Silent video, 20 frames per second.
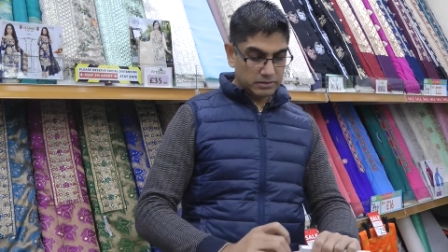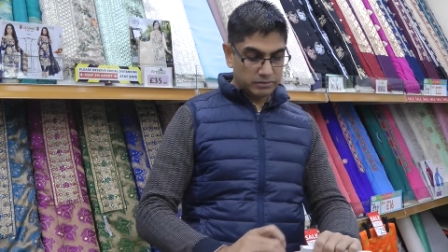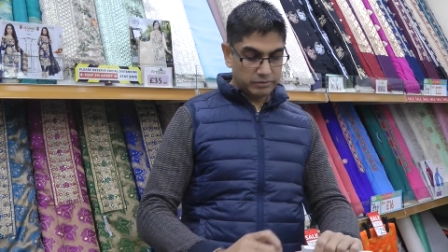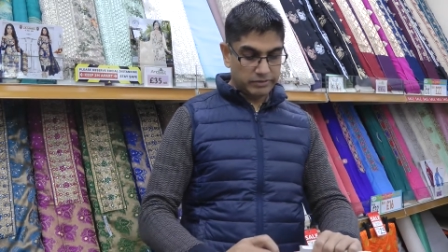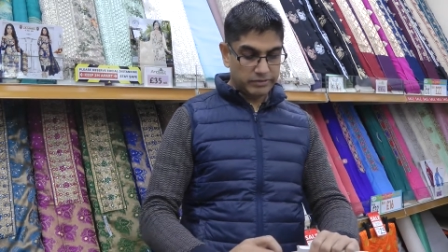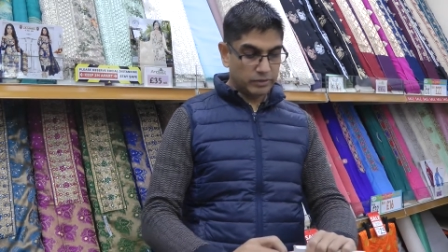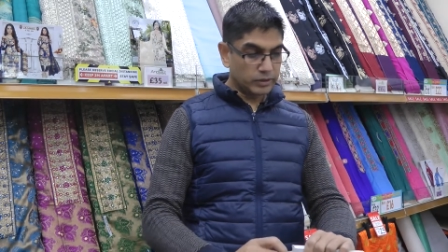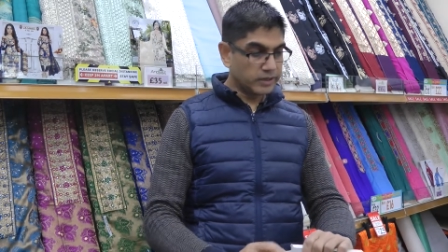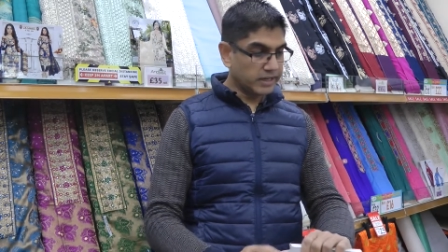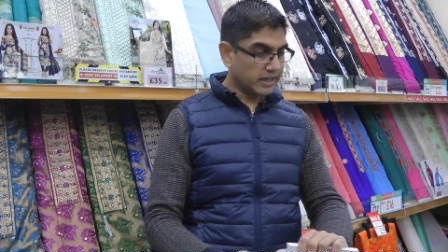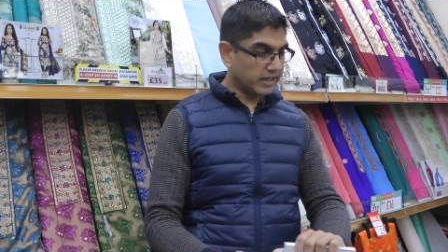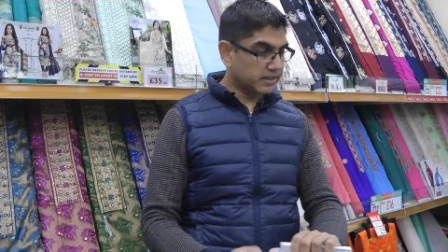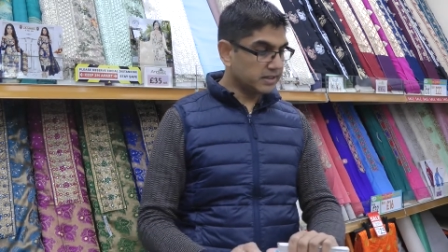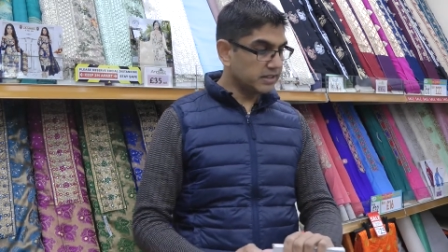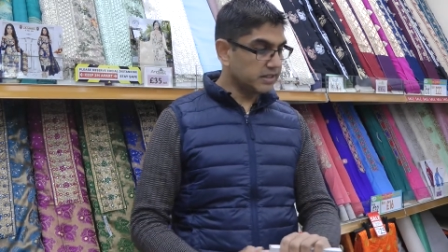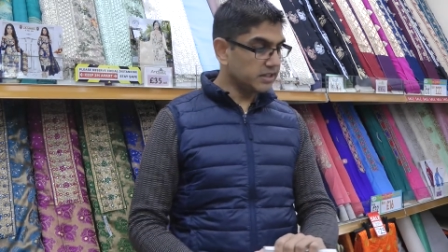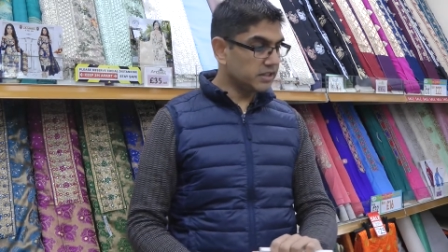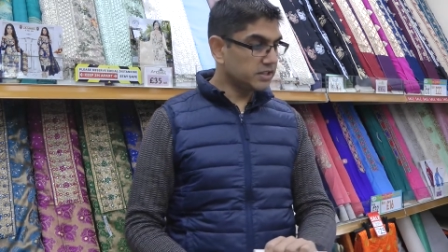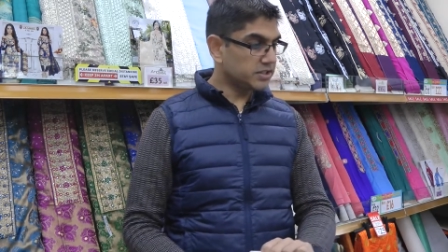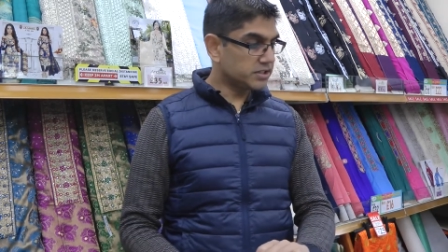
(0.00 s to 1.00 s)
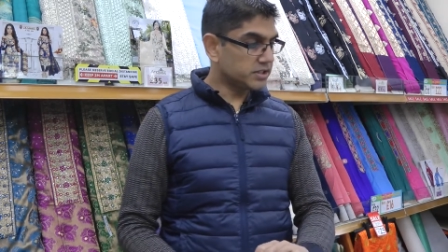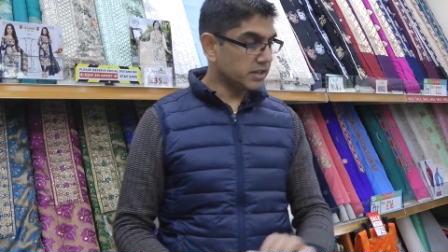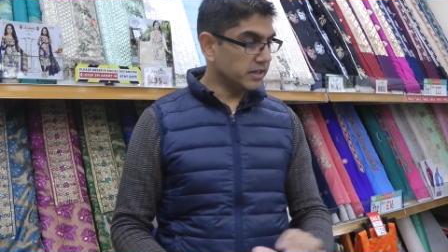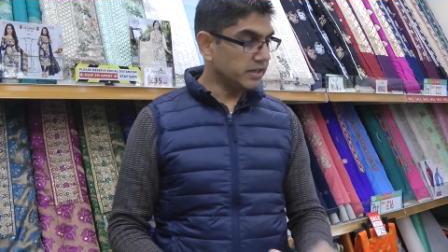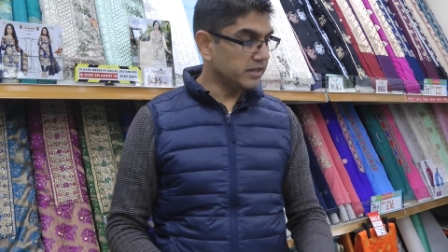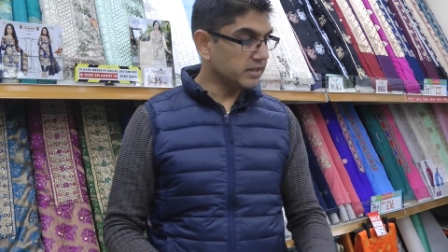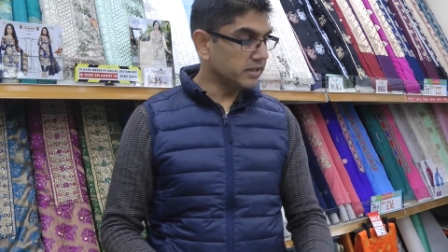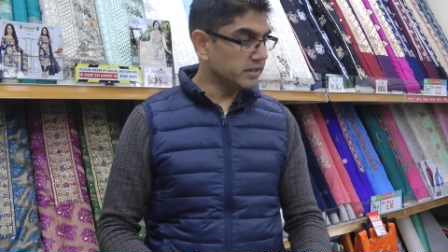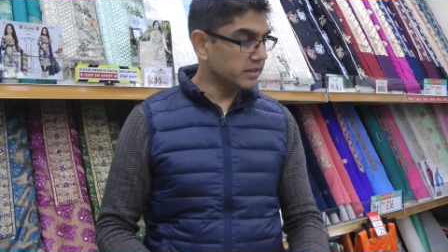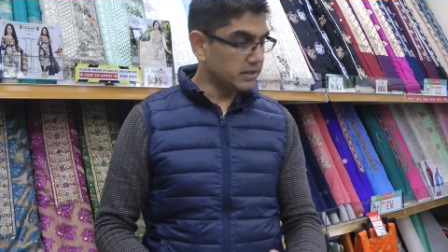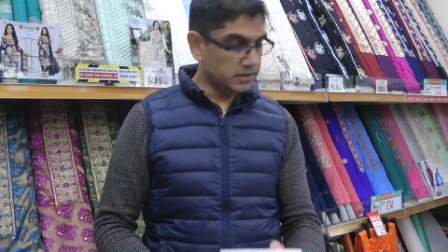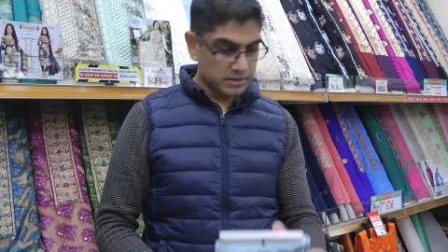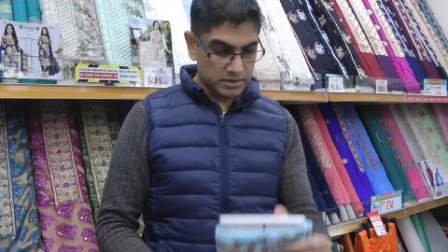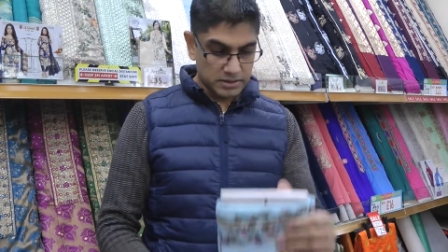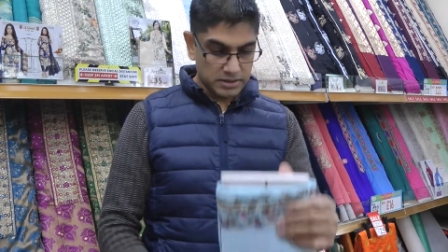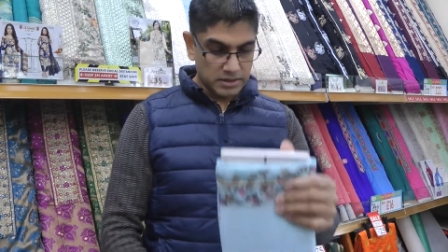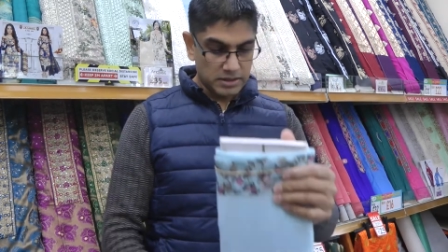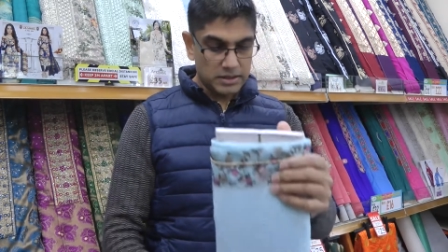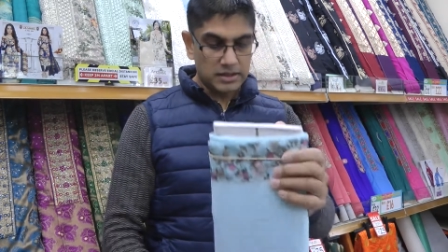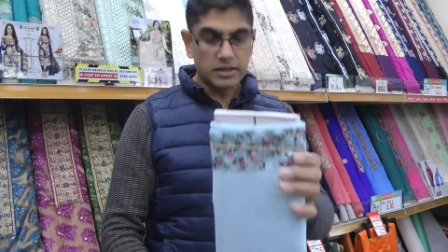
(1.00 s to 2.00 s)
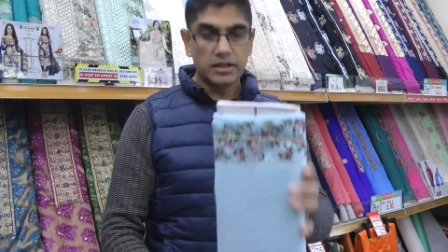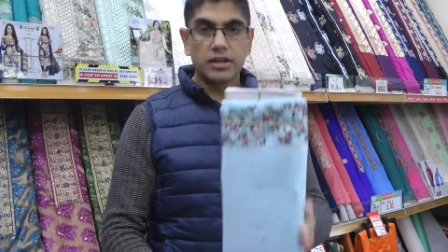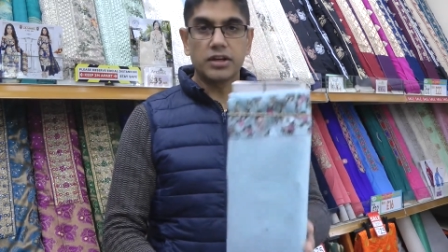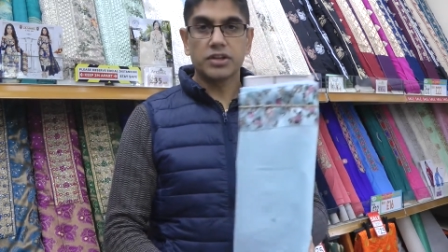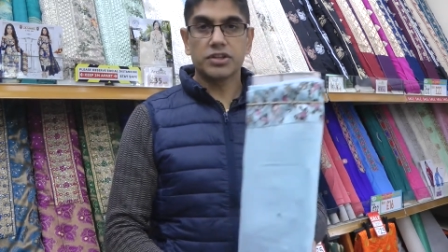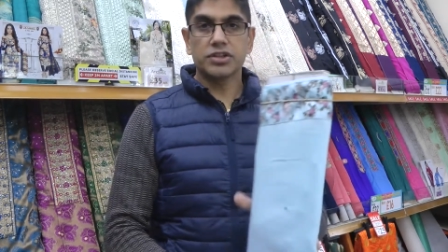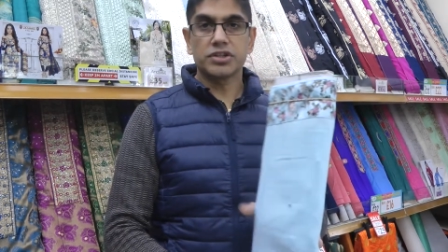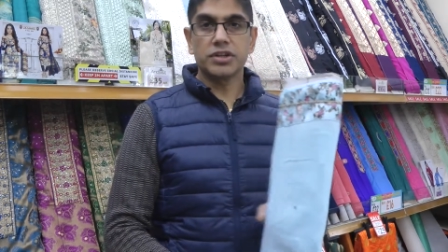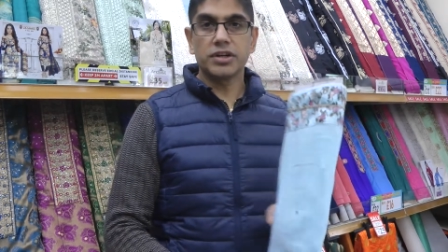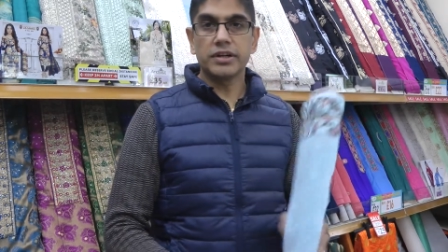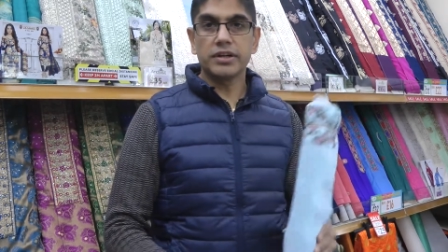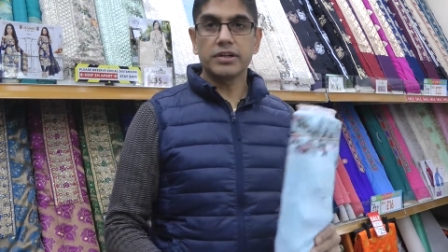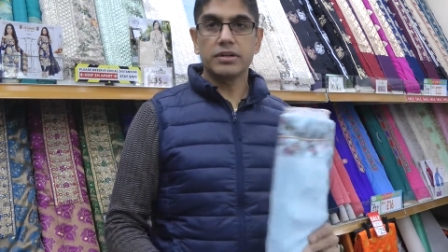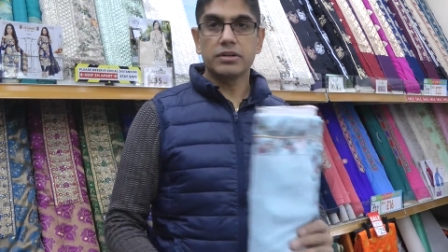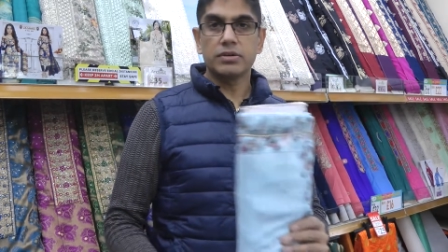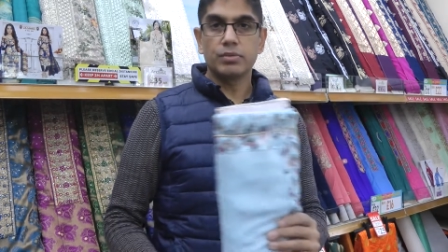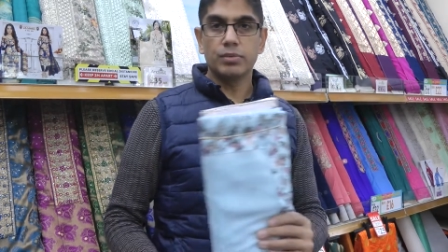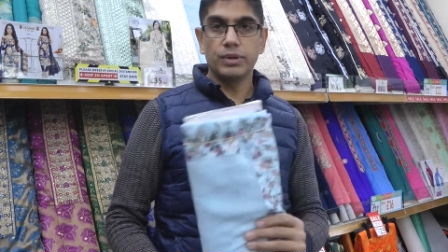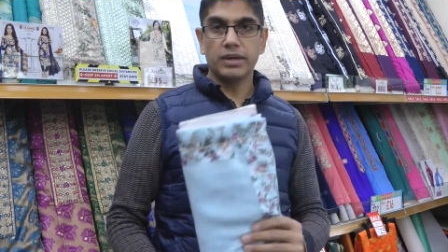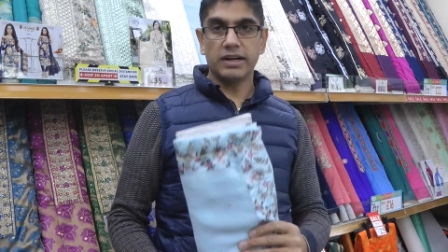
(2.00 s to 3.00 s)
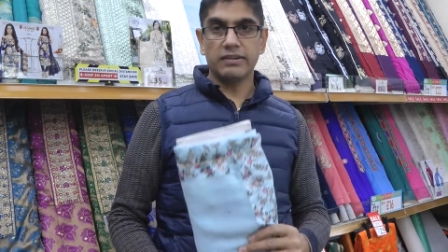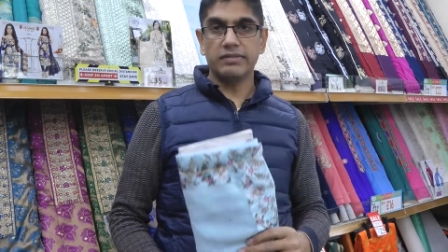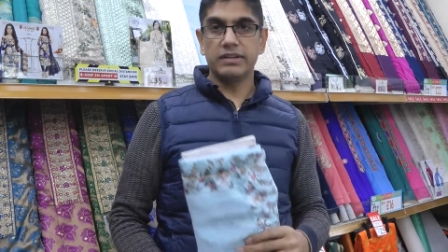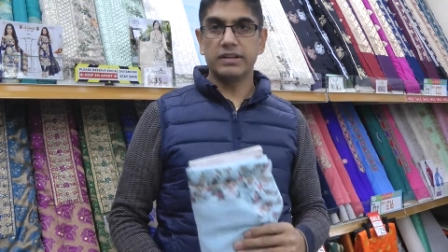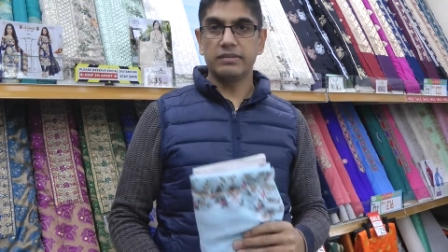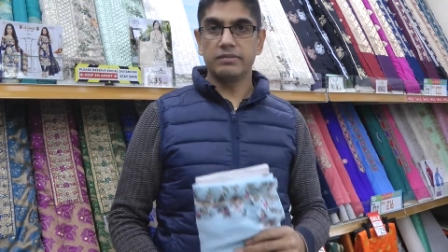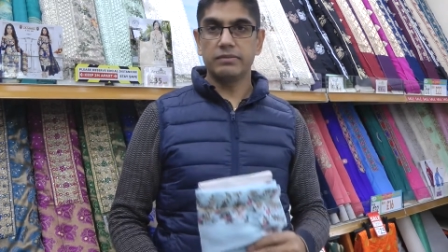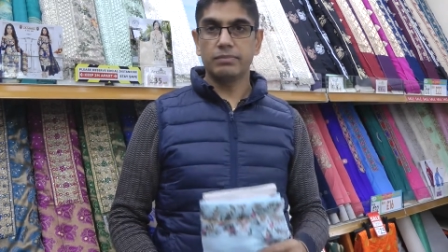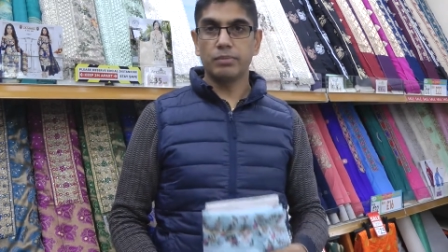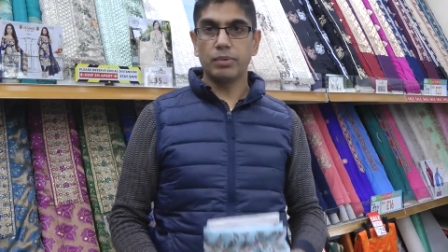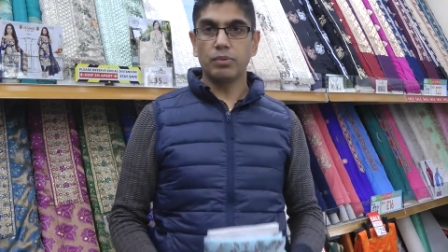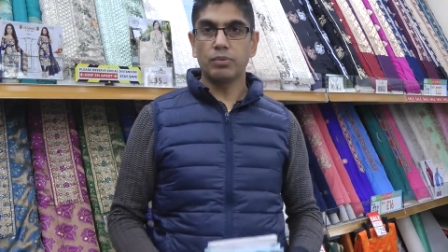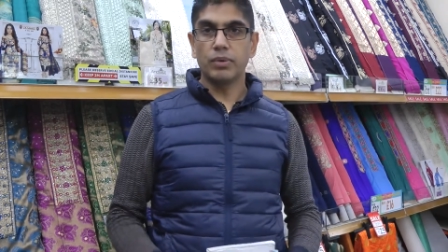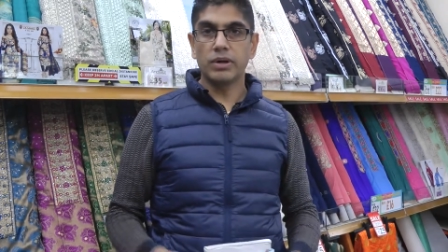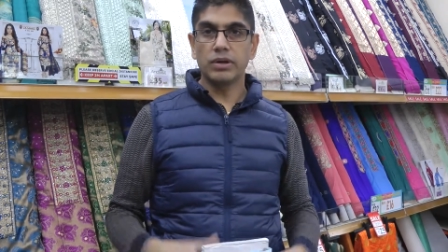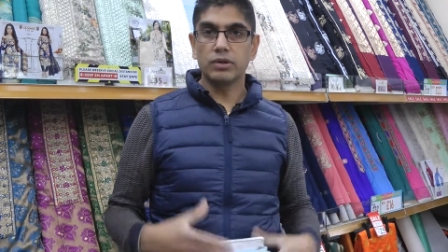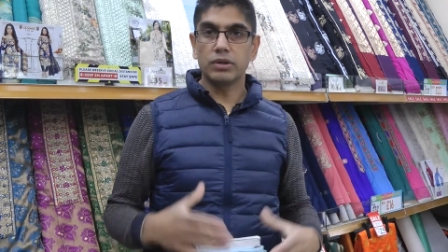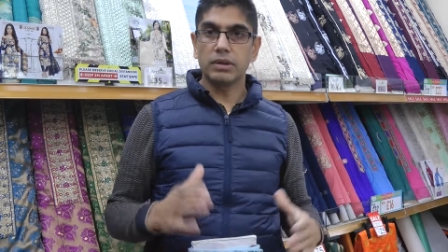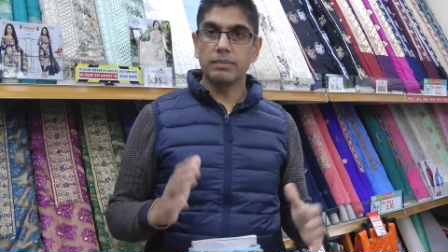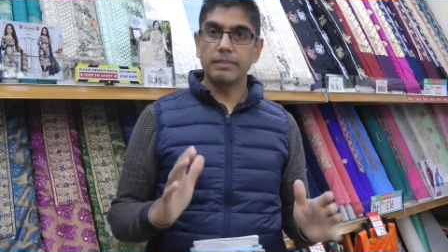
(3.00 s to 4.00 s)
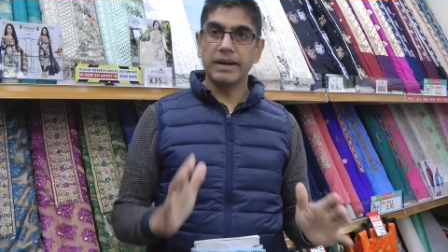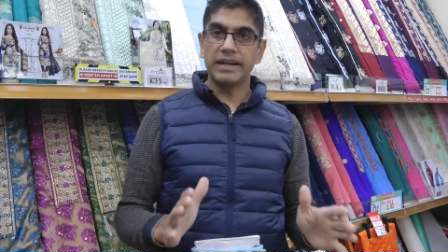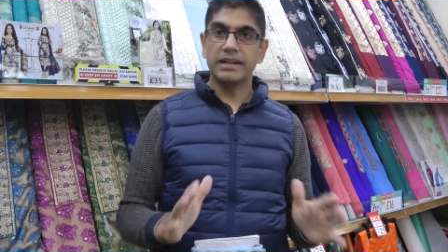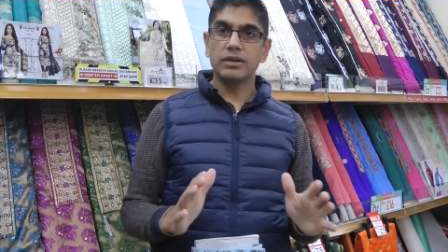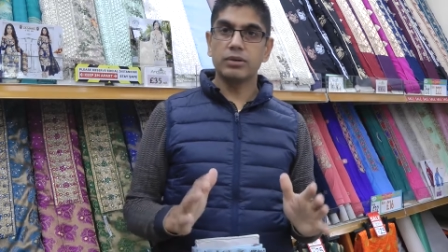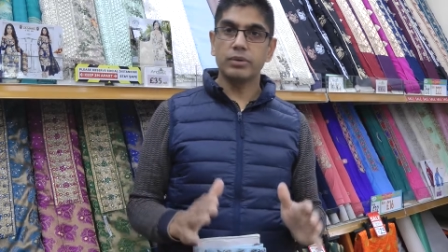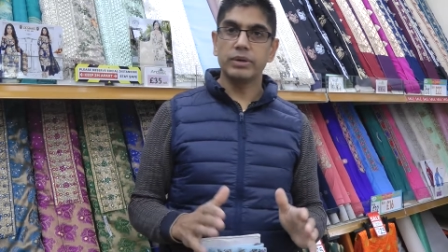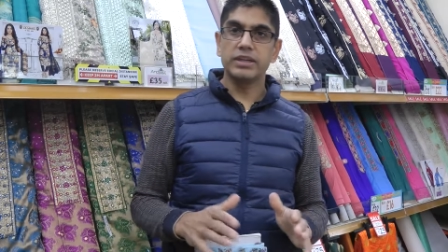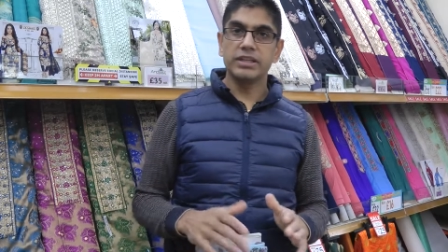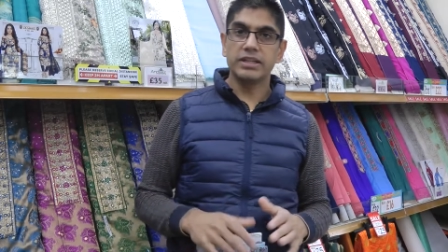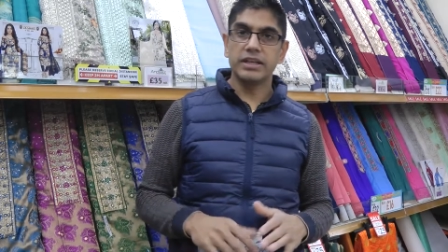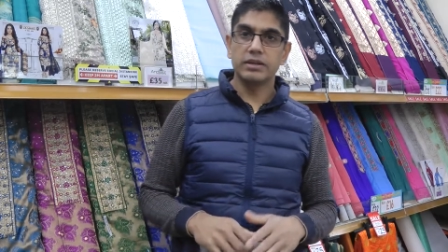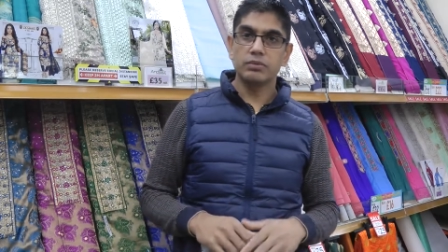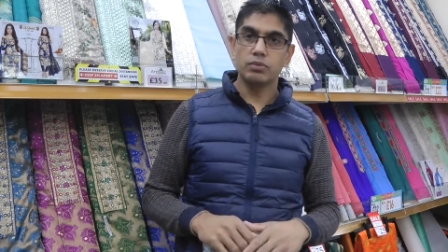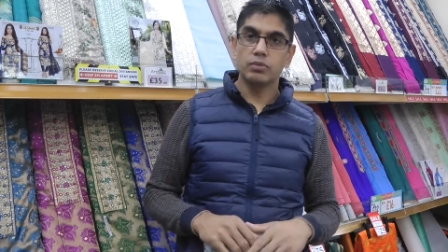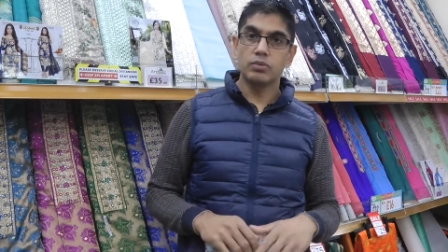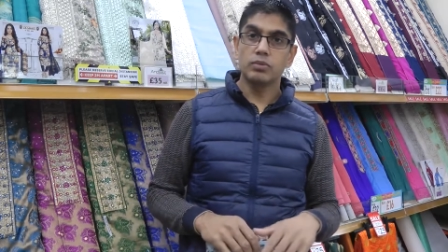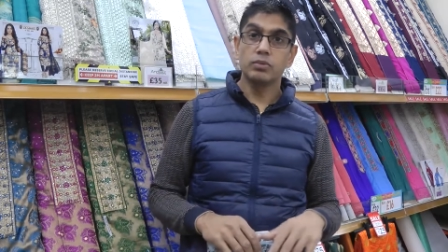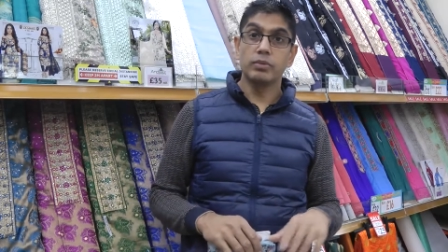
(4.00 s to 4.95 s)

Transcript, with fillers: We've only had these in last night. We haven't even put one on the mannequin yet.